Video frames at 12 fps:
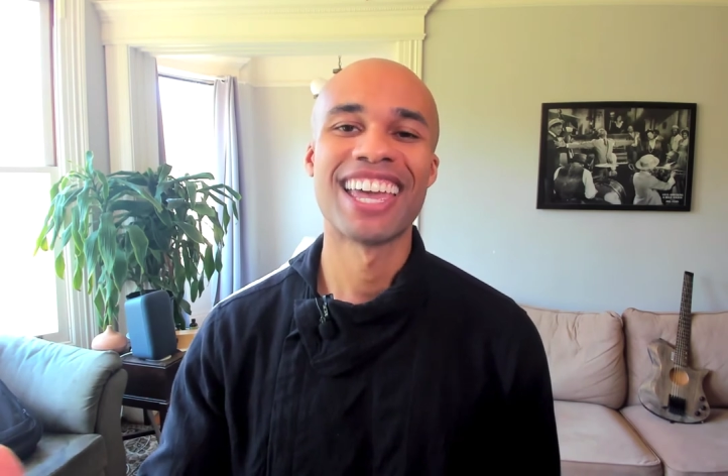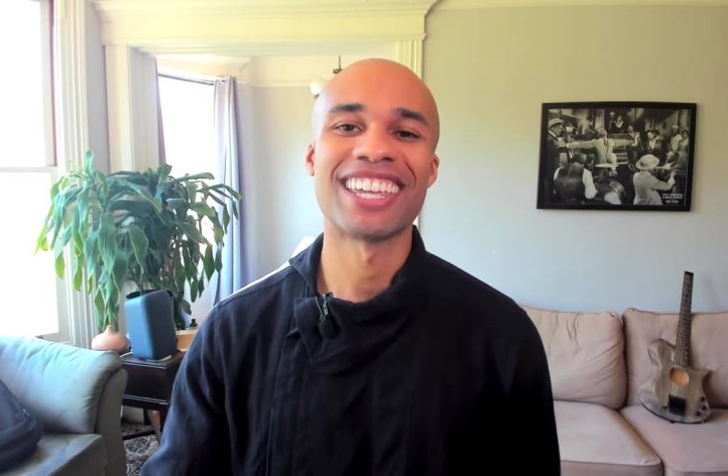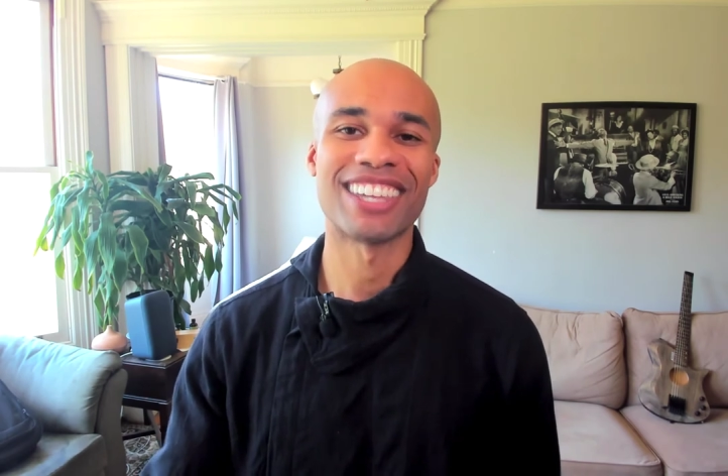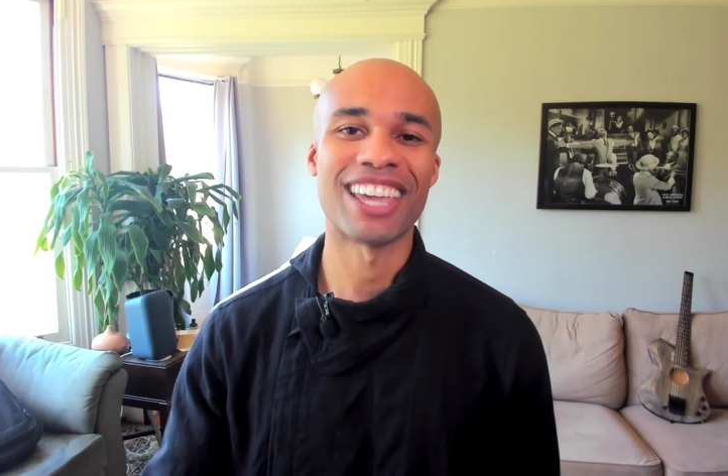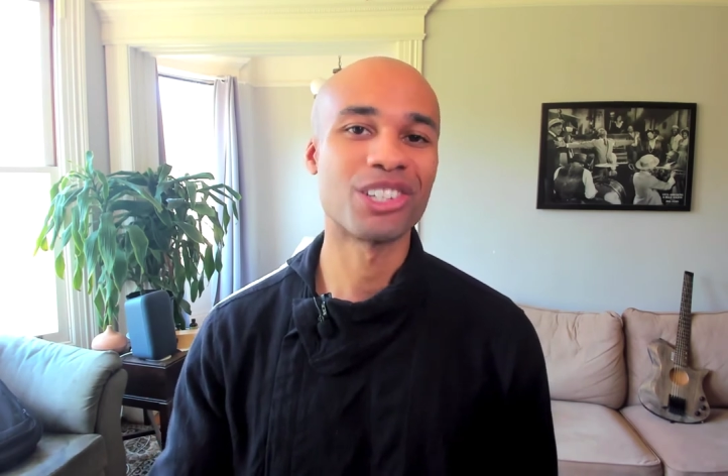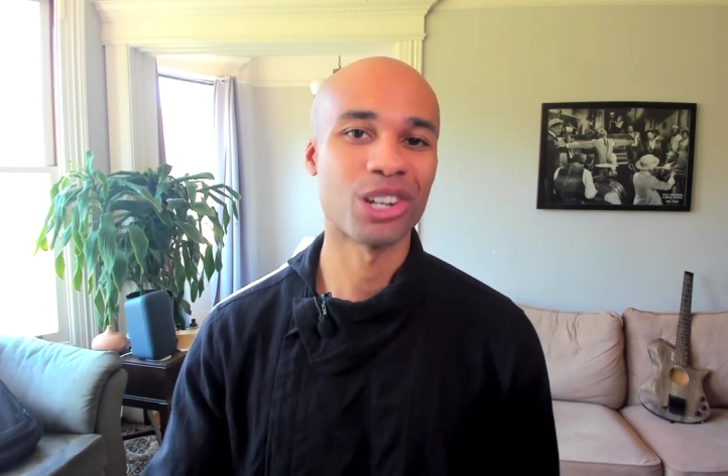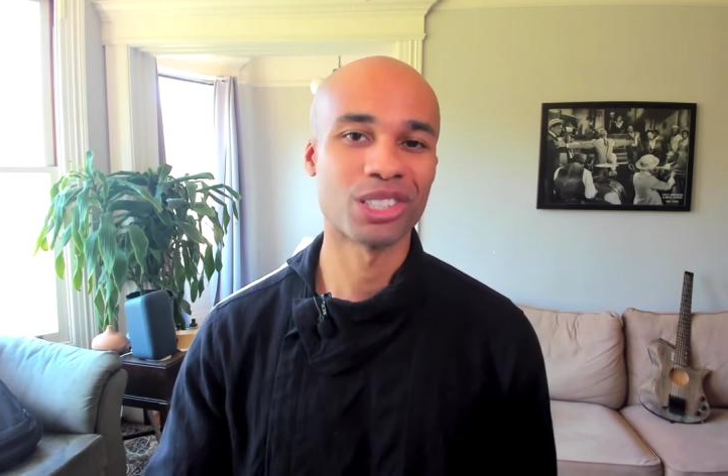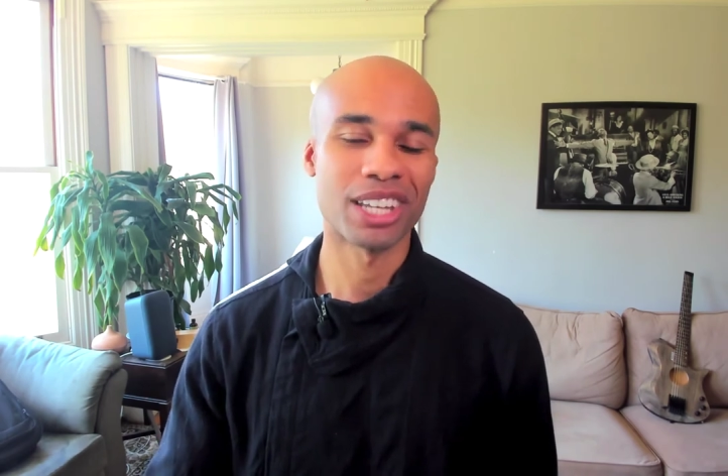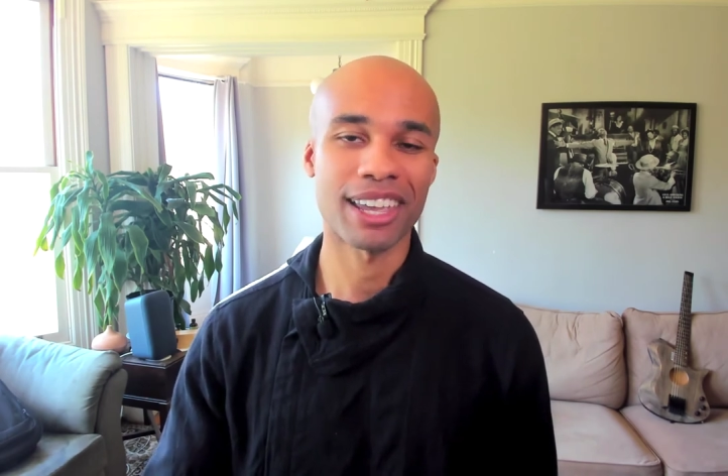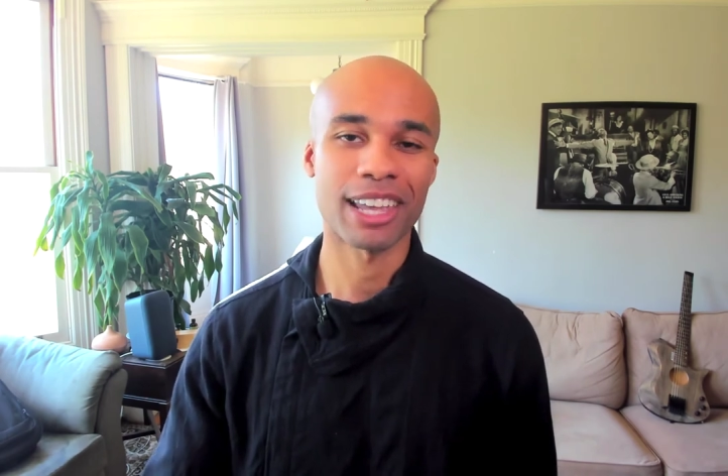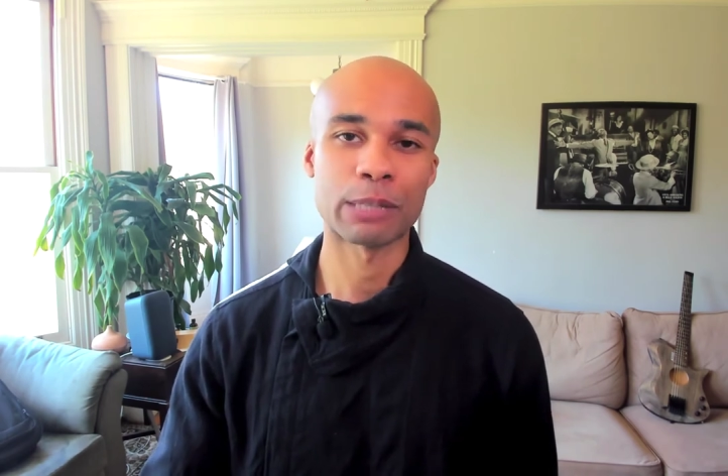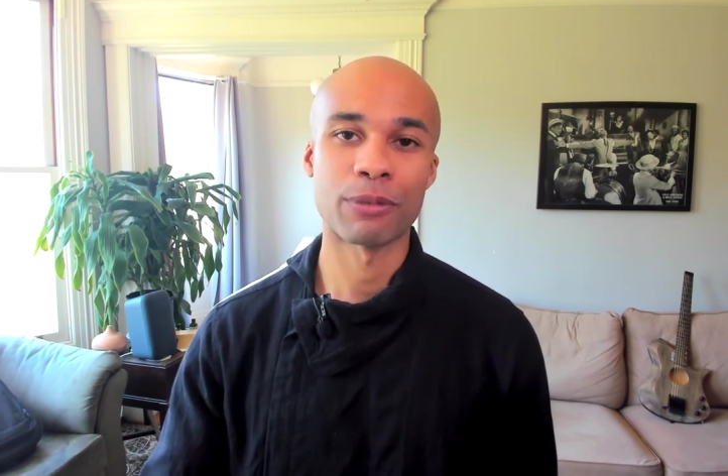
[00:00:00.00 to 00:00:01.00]
Get your
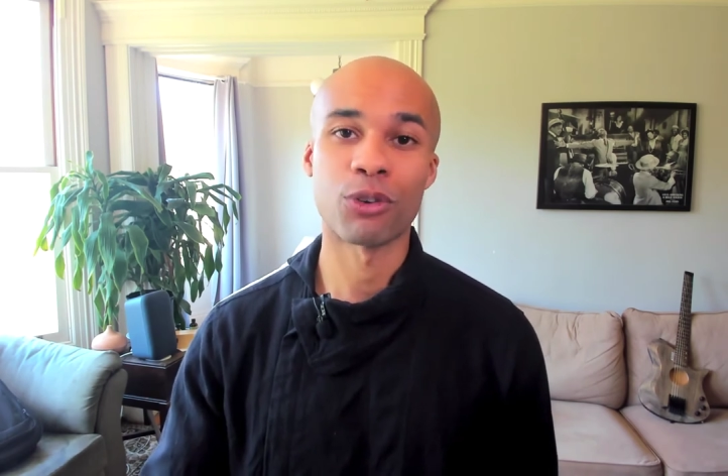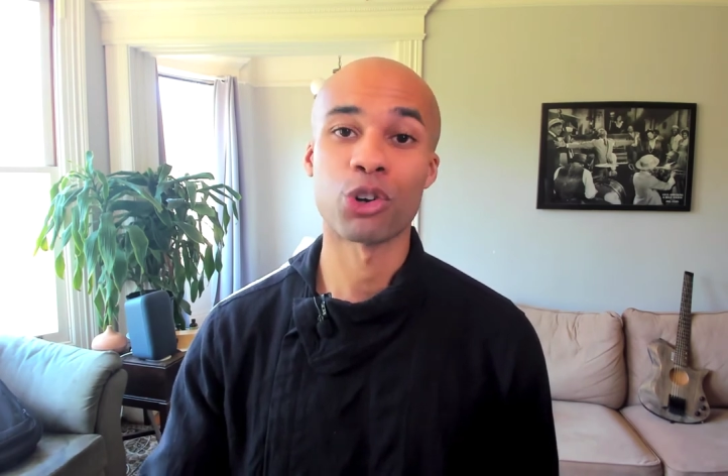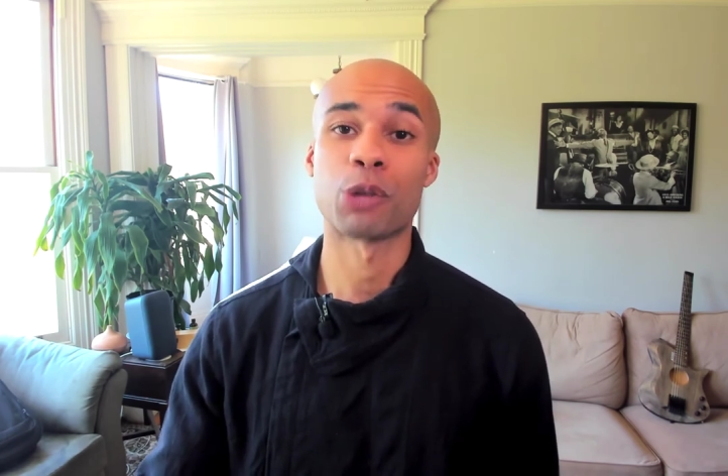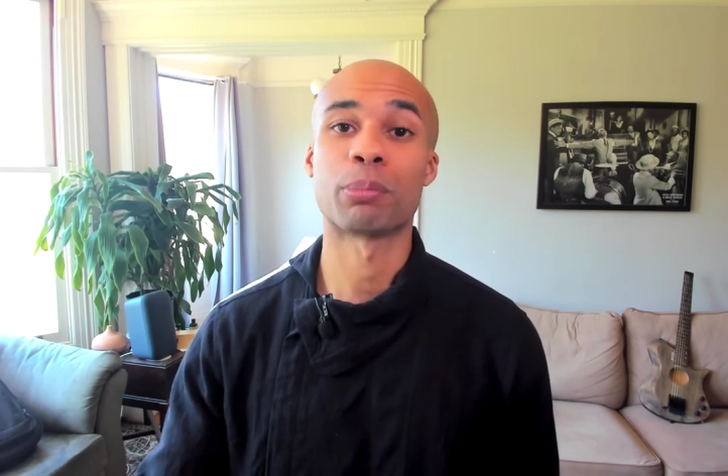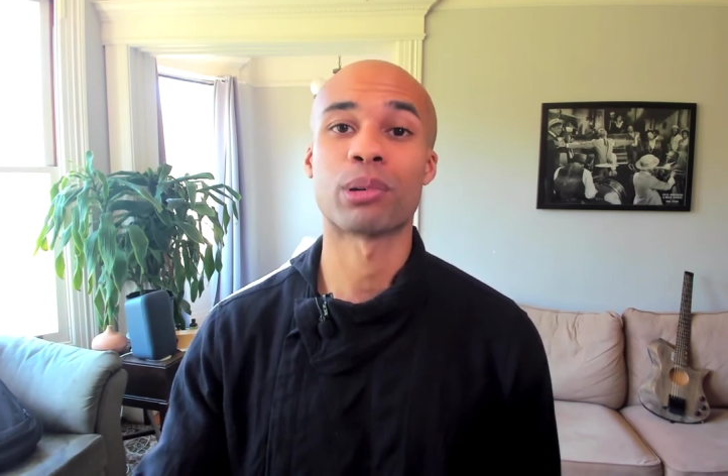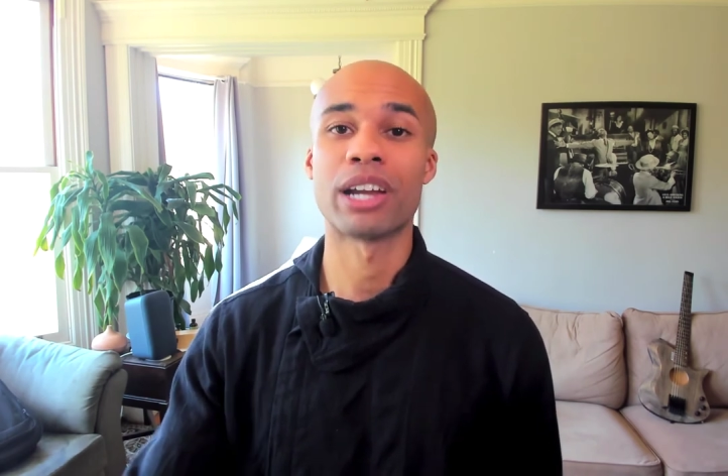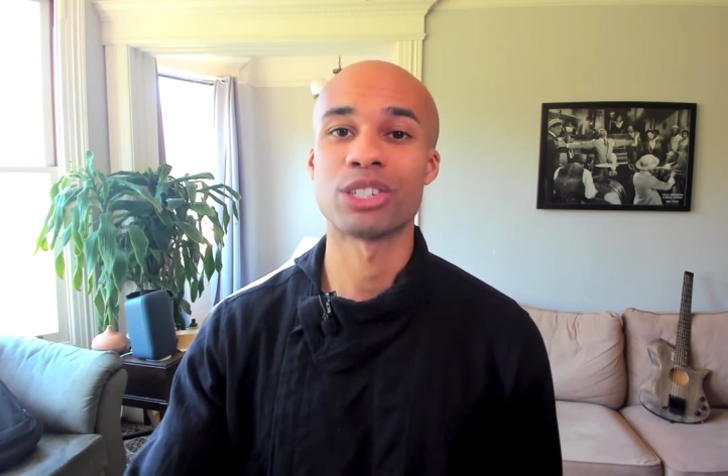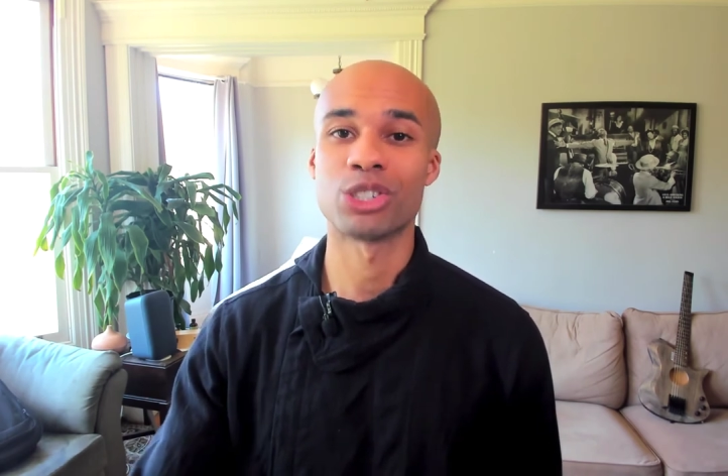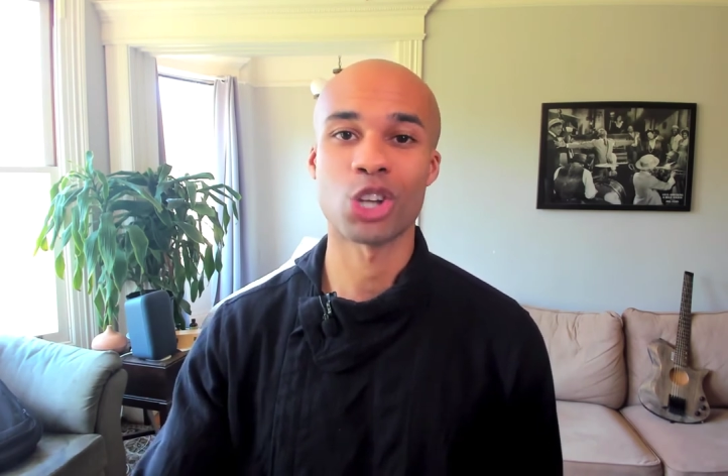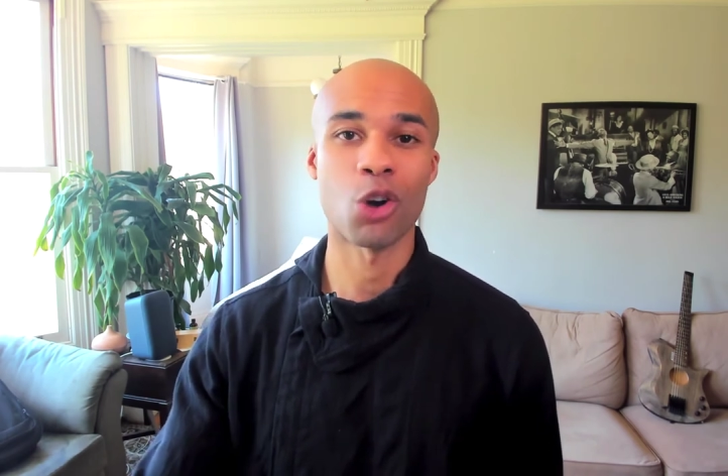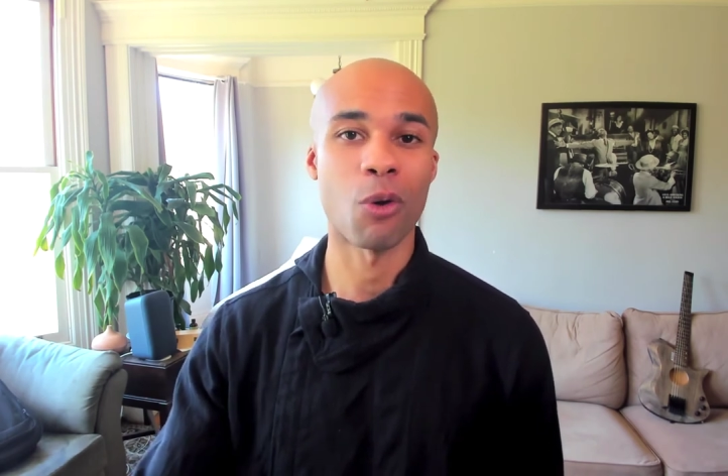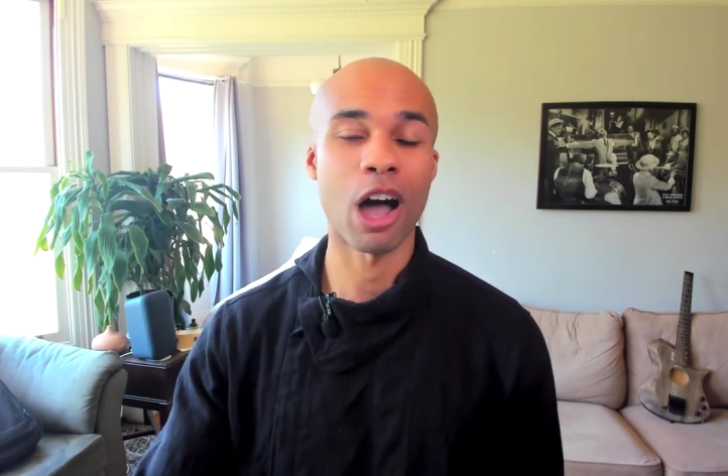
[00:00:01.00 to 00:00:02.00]
tickets before the prices
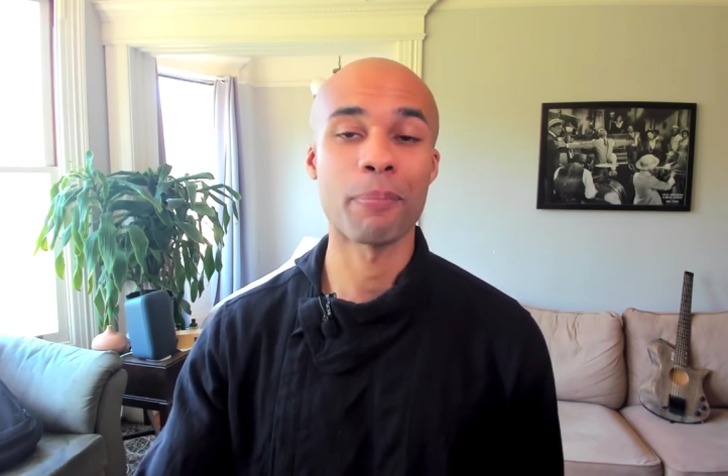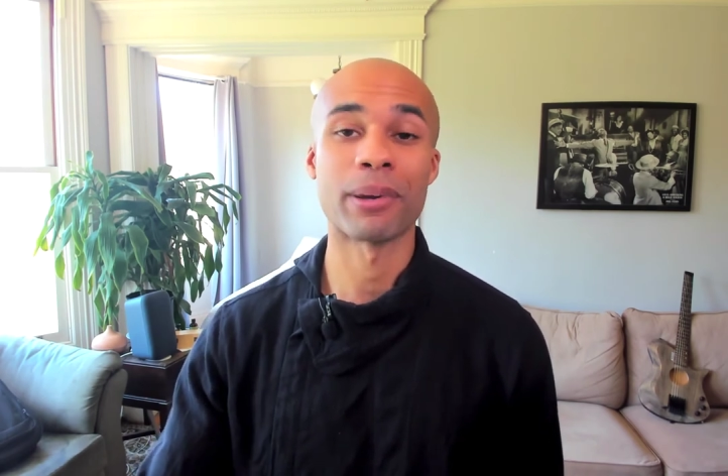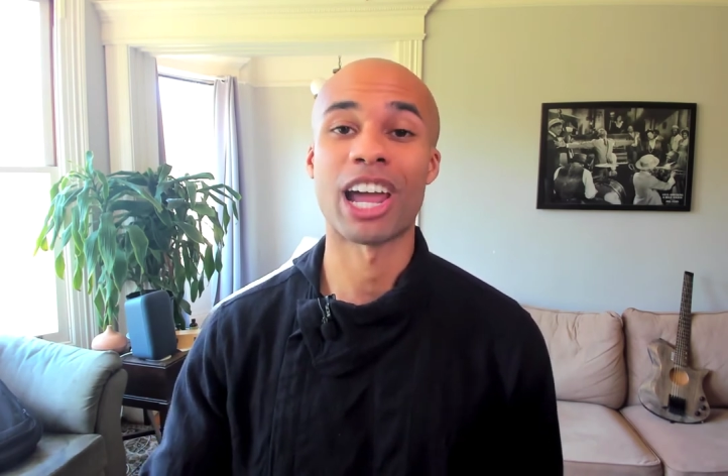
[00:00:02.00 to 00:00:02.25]
go up,